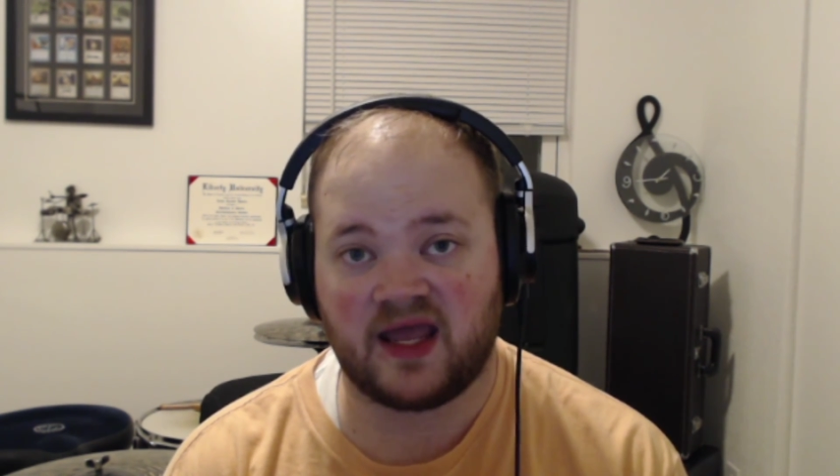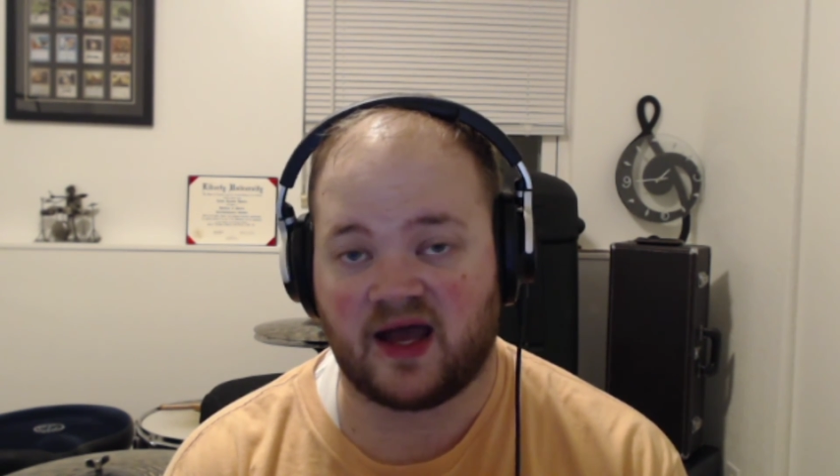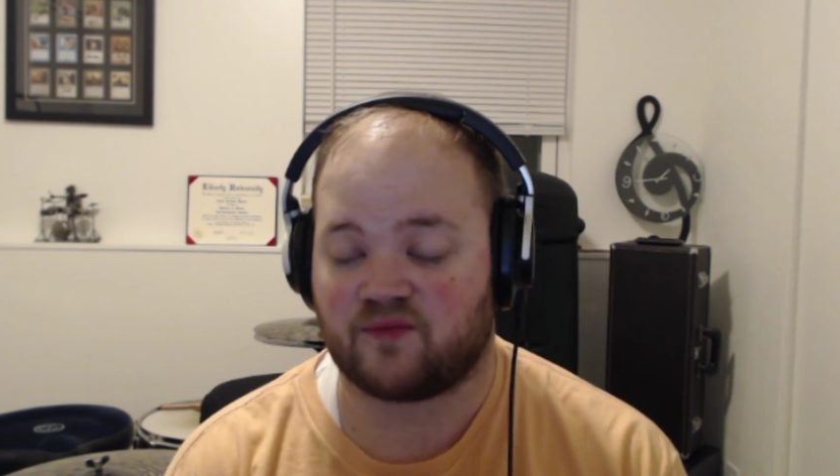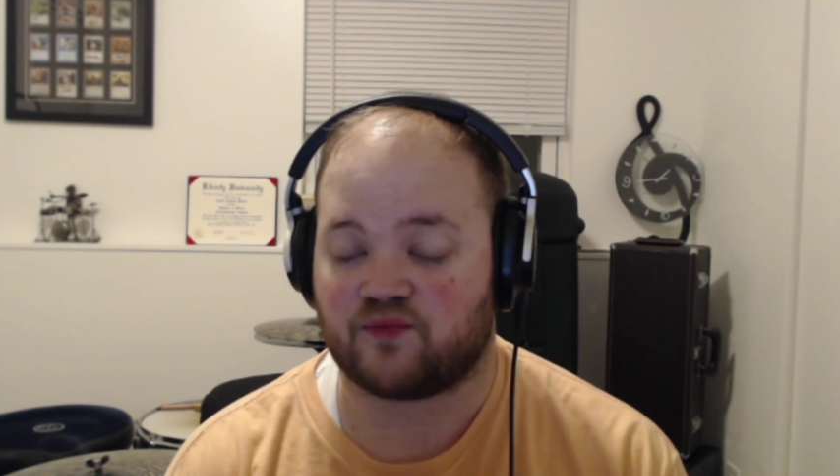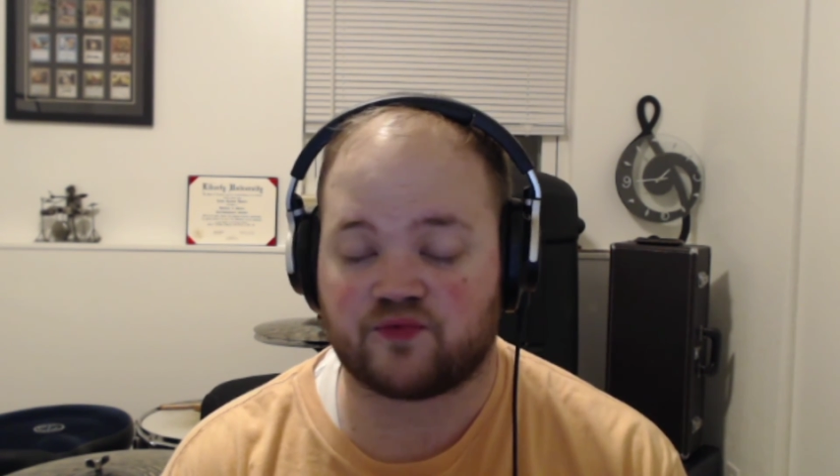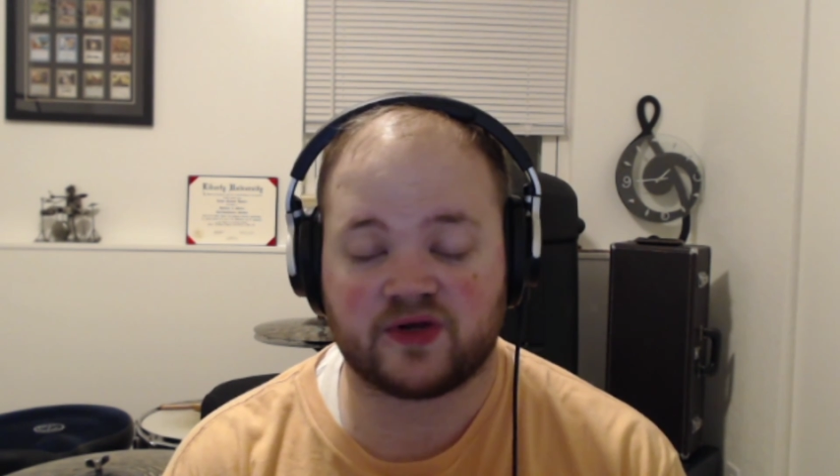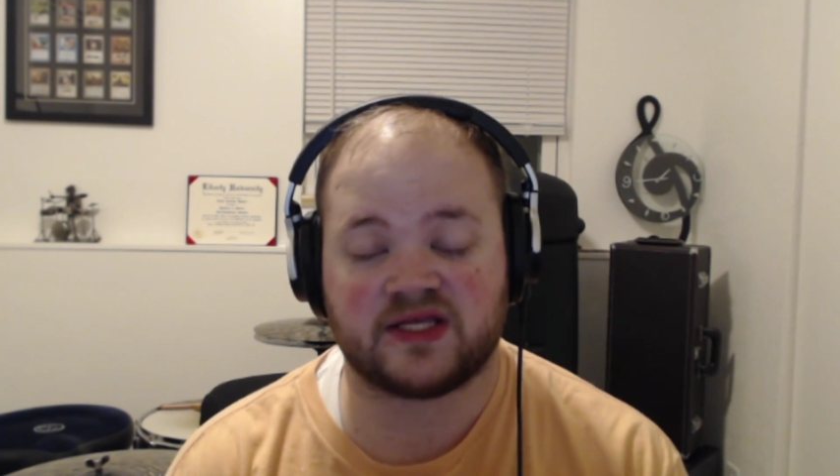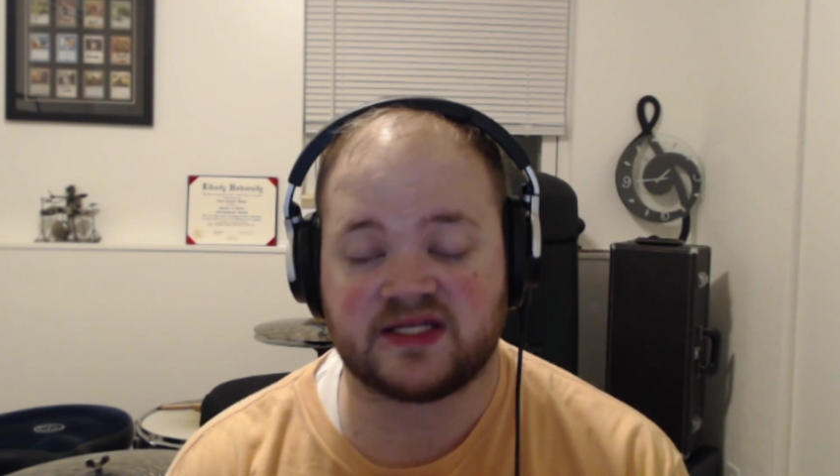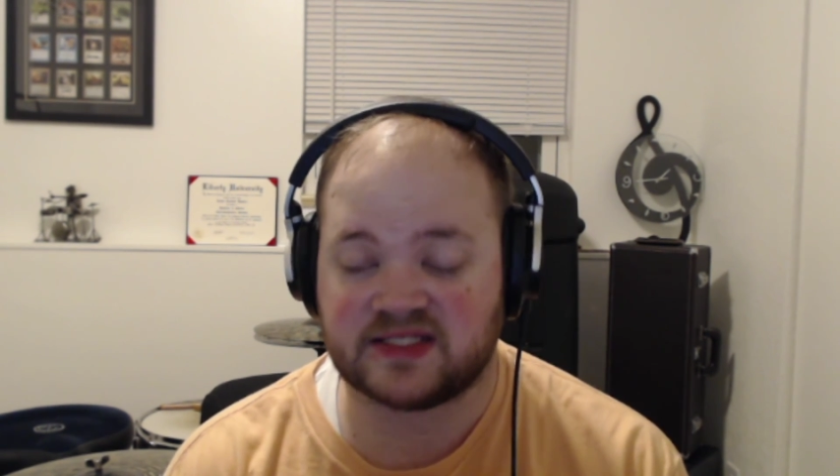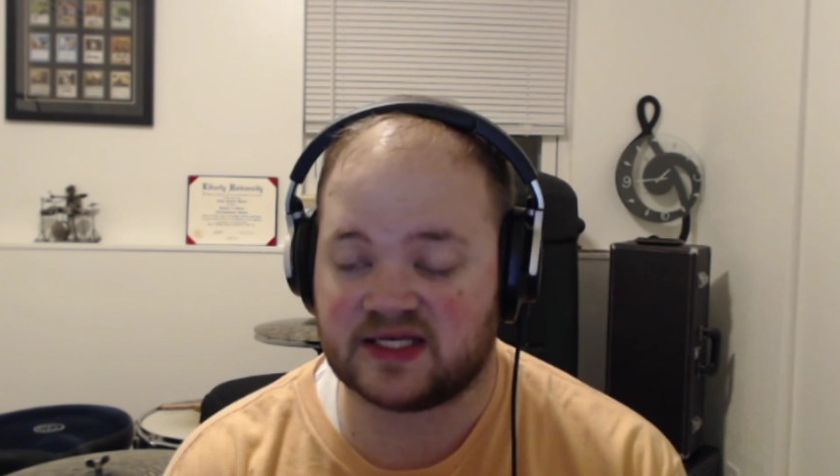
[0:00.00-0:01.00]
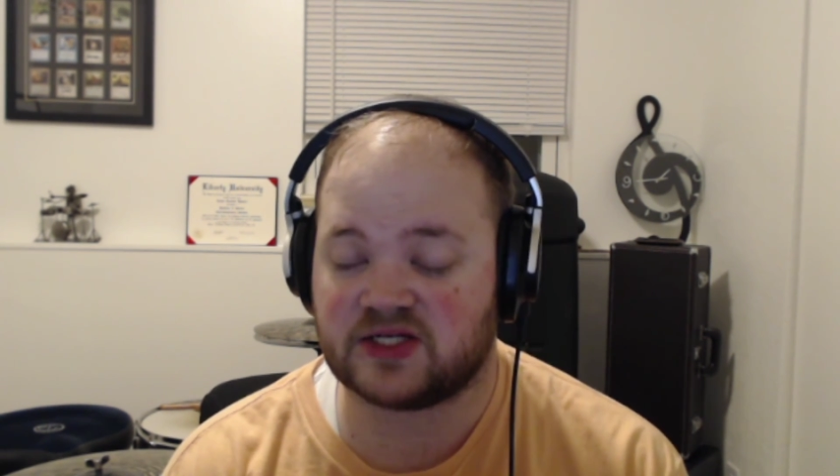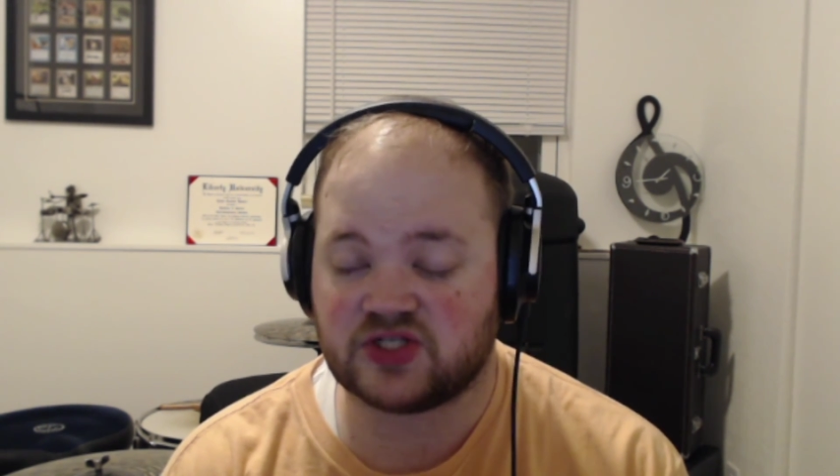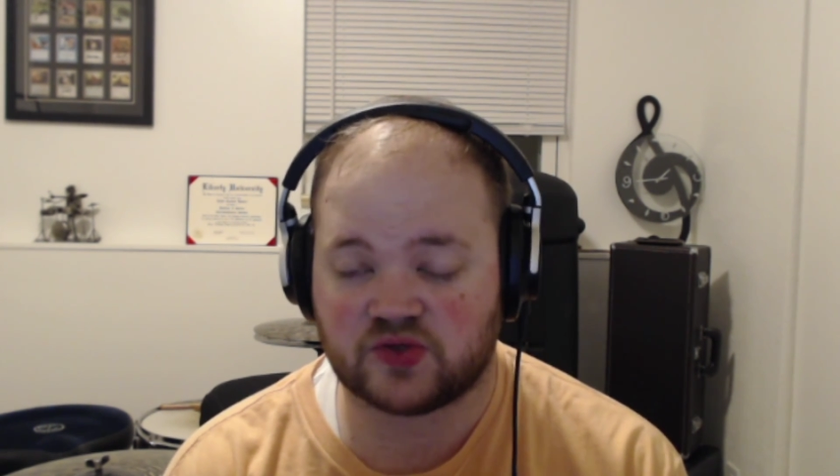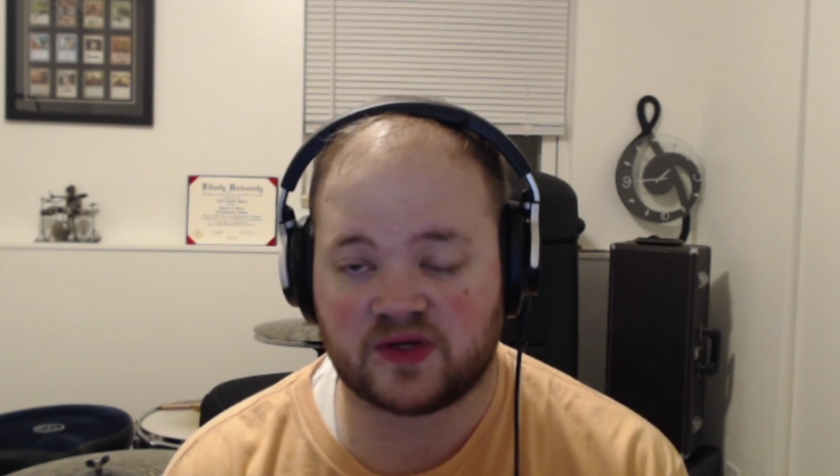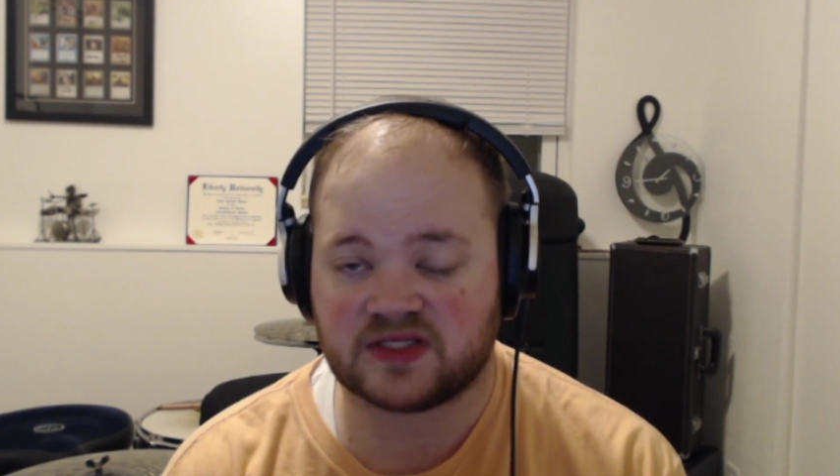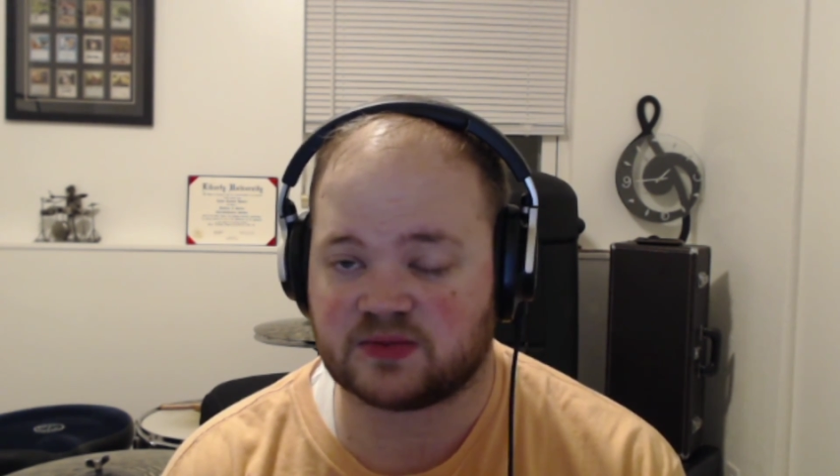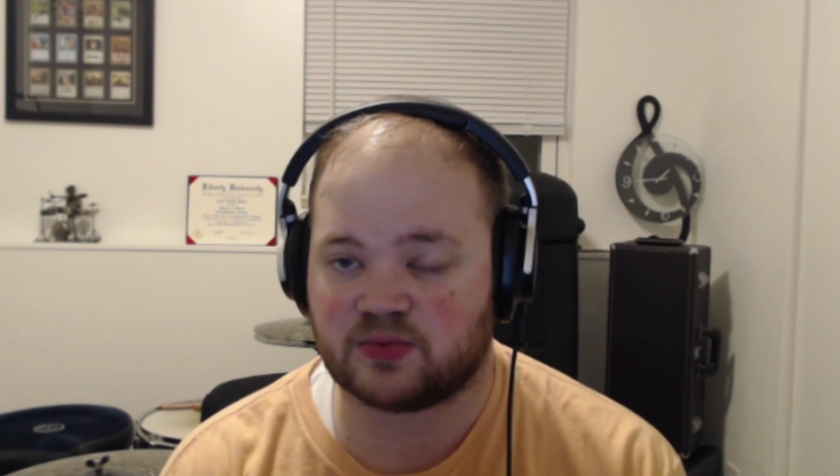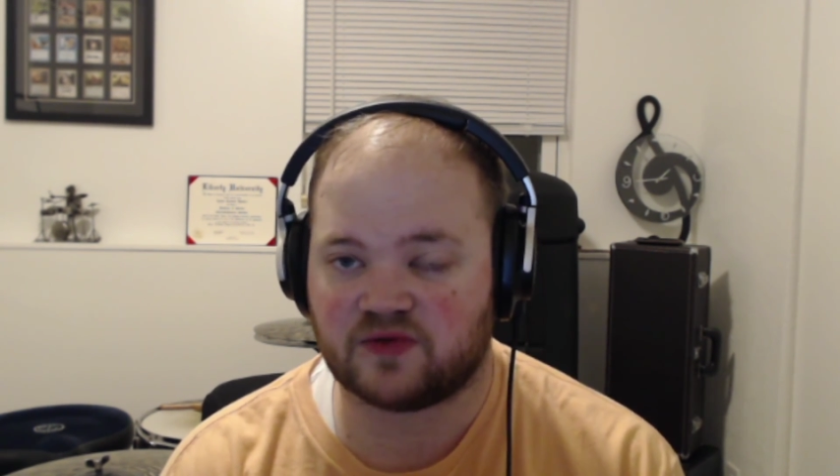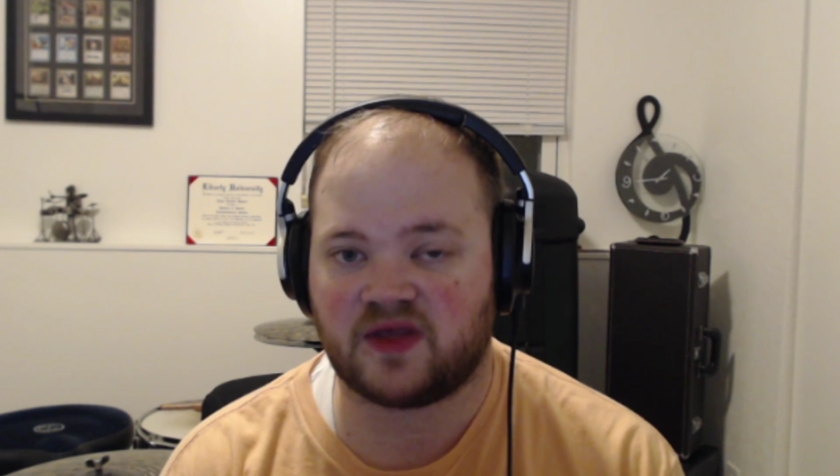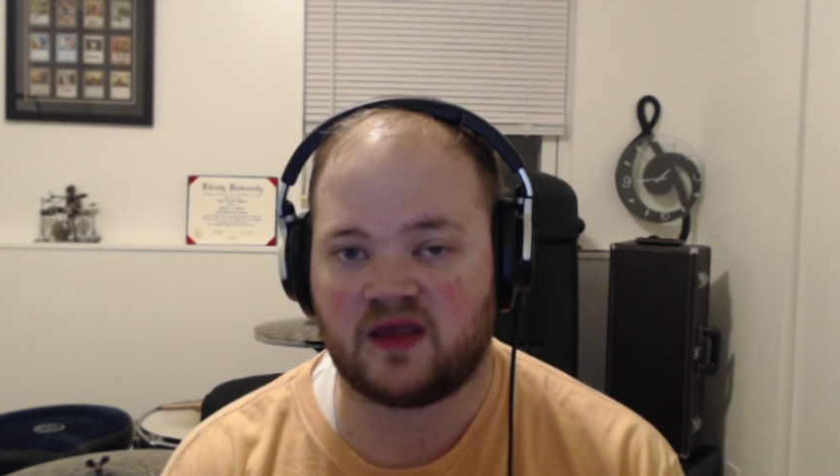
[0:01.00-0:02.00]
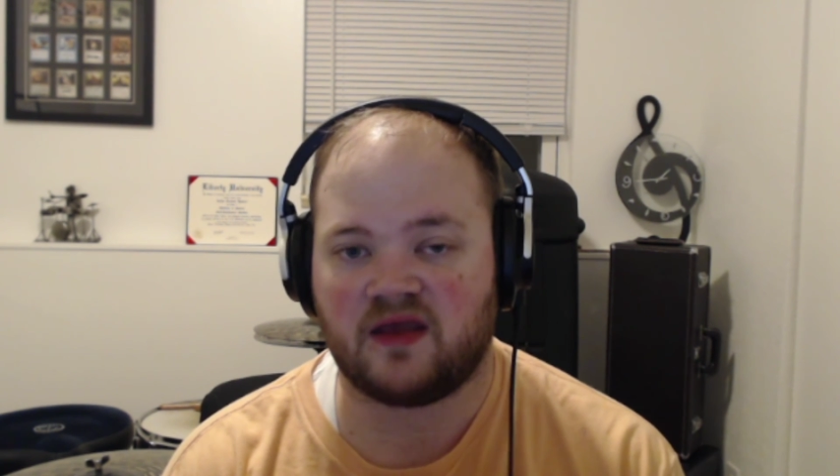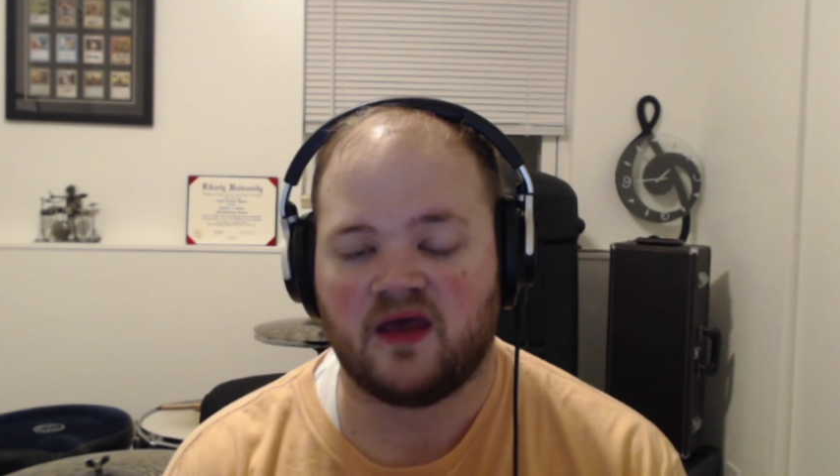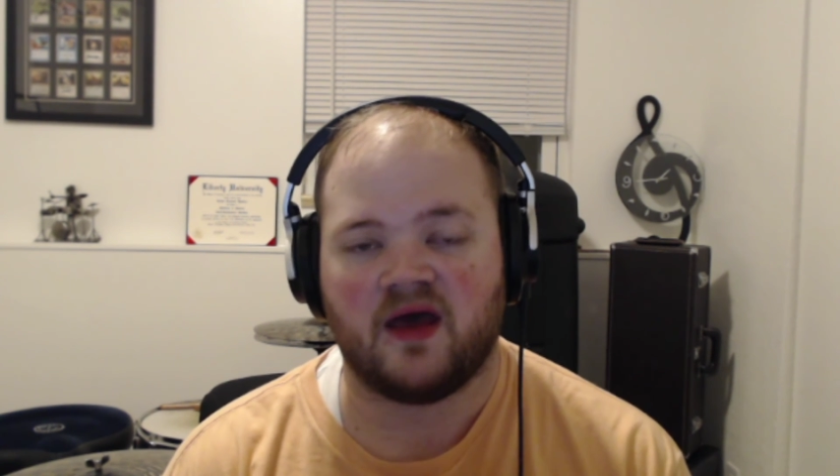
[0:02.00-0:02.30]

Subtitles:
I really did enjoy this movie.